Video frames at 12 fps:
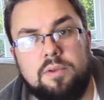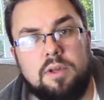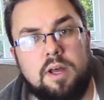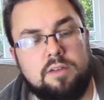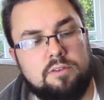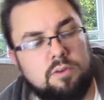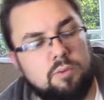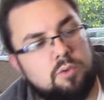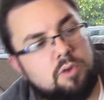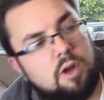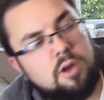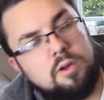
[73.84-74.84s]
as you will
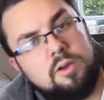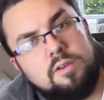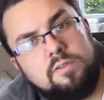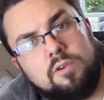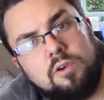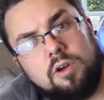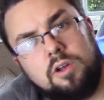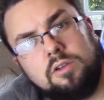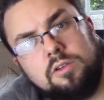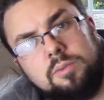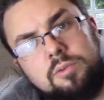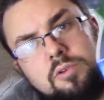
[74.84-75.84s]
know if you're a
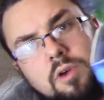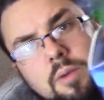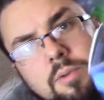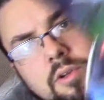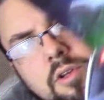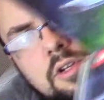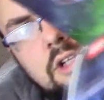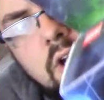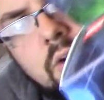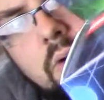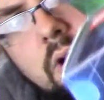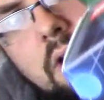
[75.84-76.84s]
subscriber to the
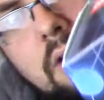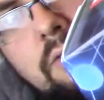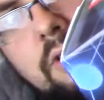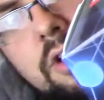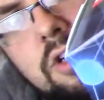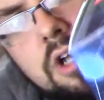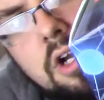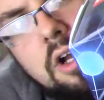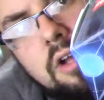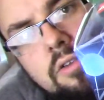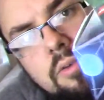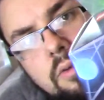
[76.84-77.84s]
channel I love
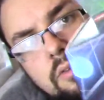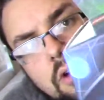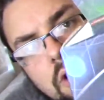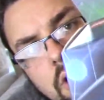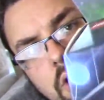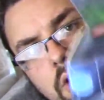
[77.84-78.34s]
Ninjago so I've got